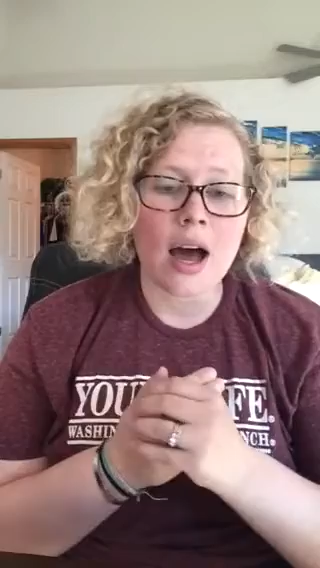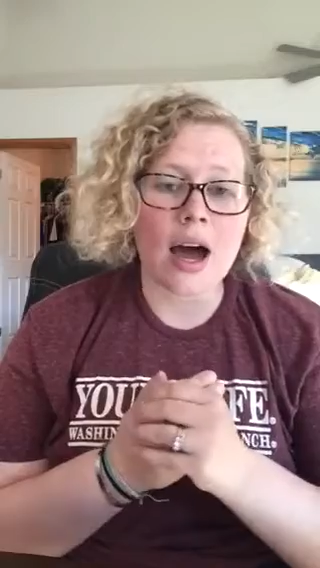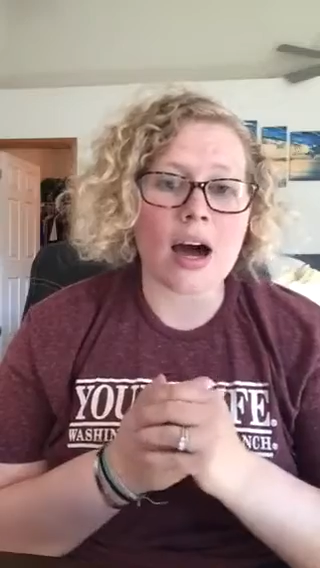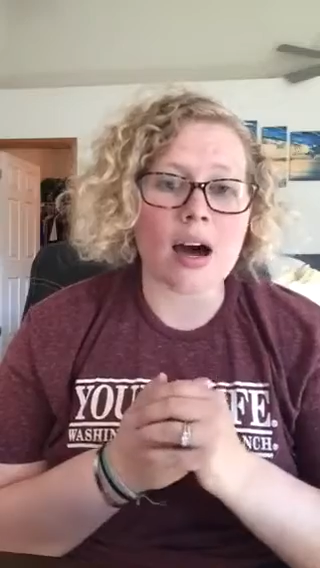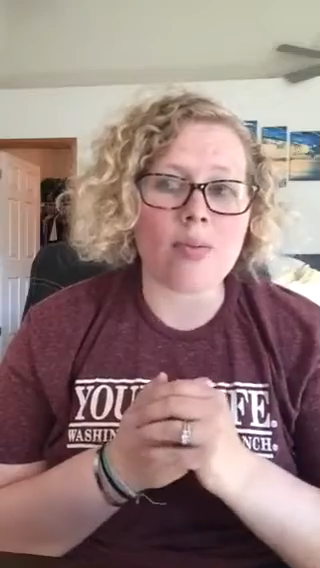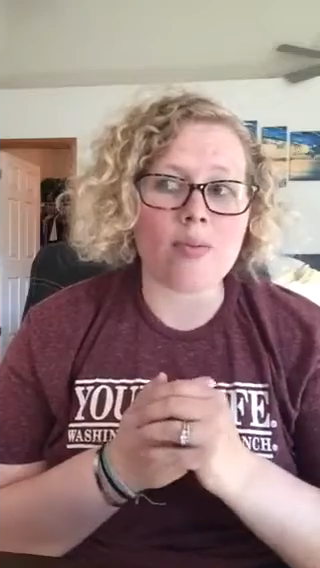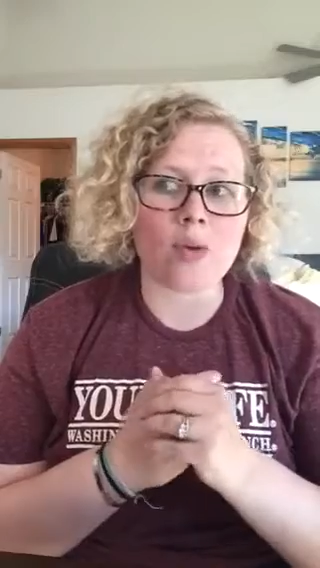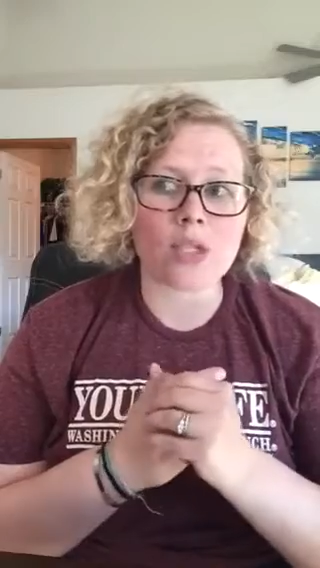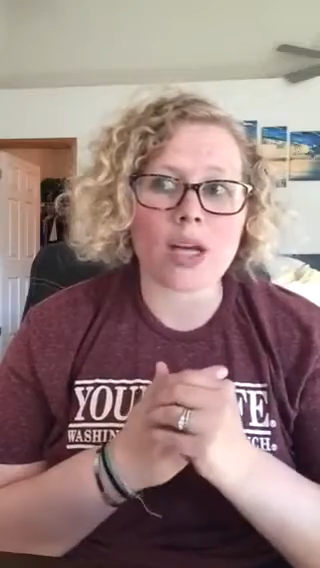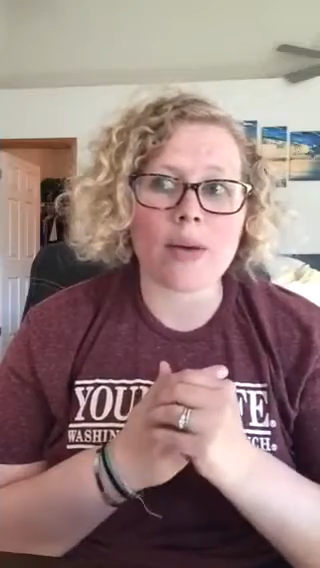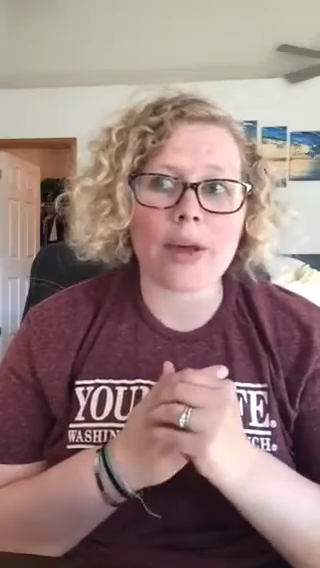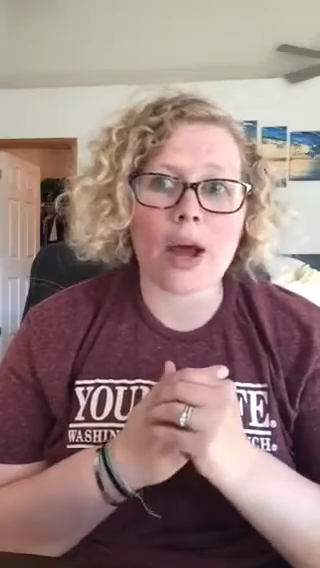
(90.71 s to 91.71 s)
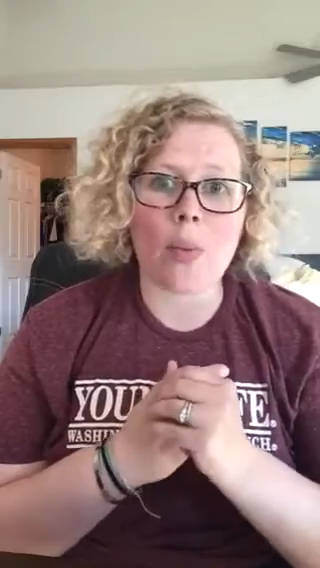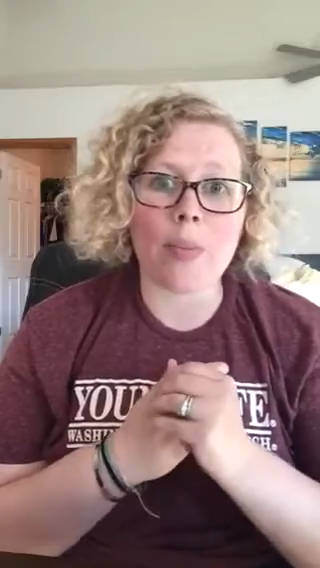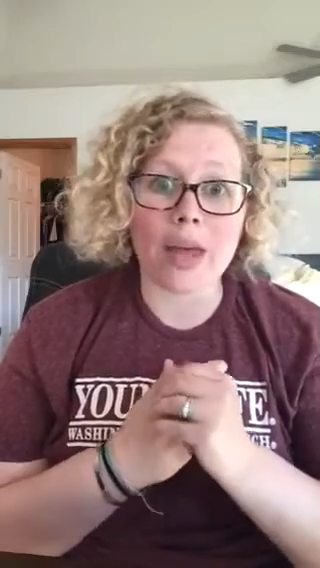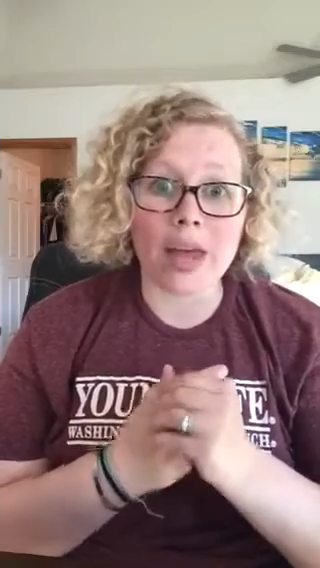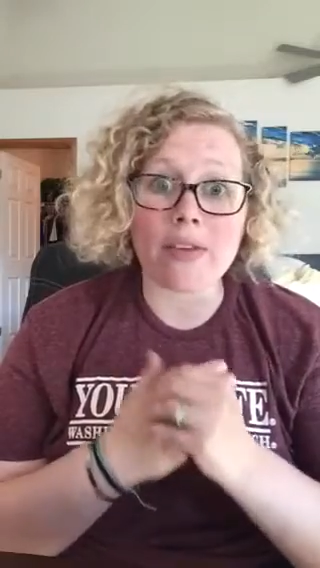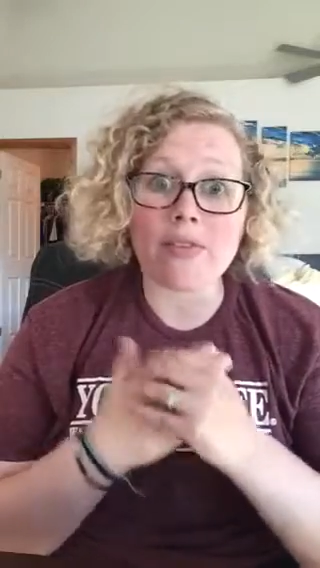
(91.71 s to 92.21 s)
was coming out
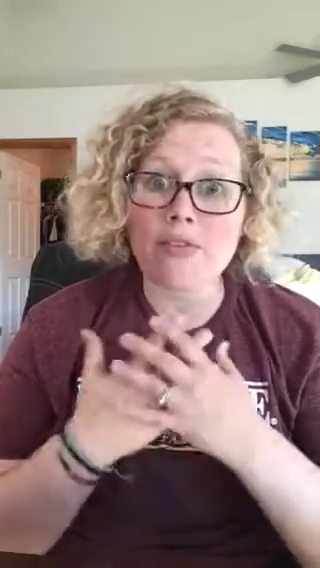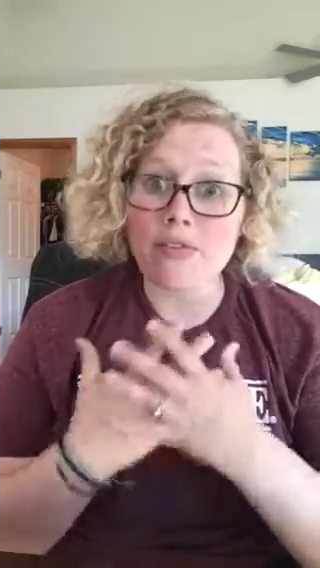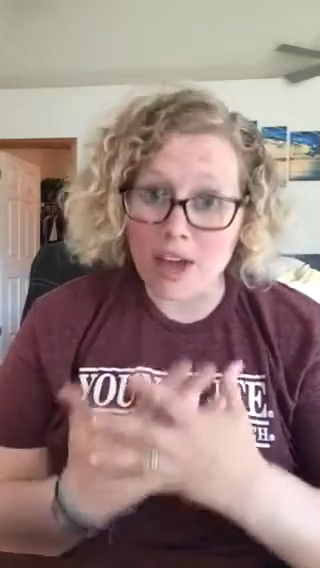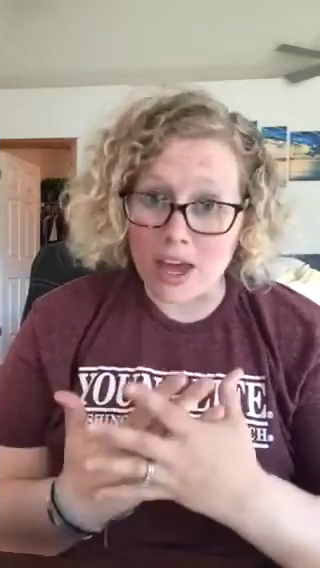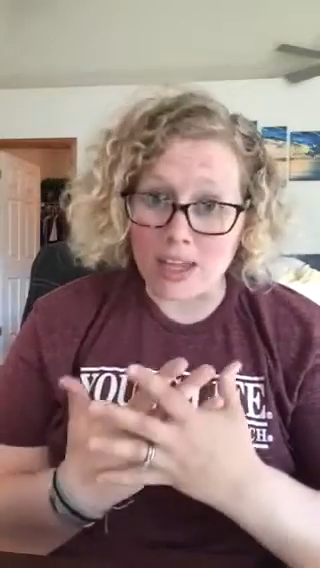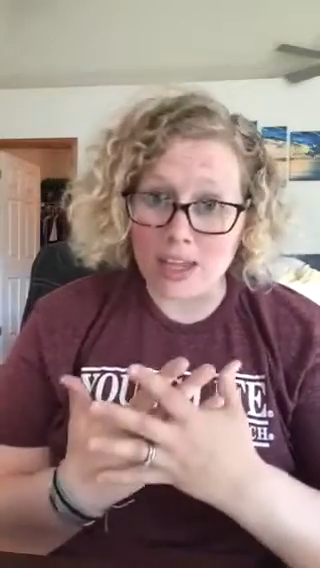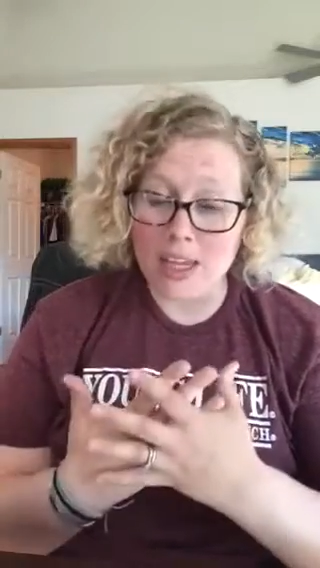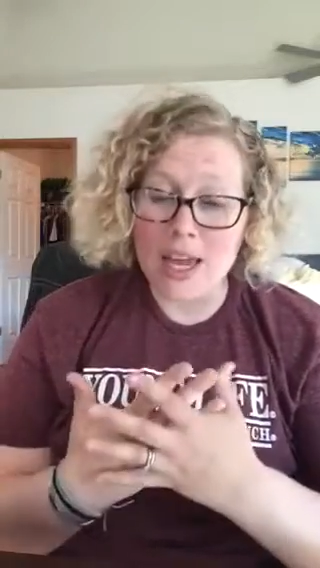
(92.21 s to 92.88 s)
May 5th,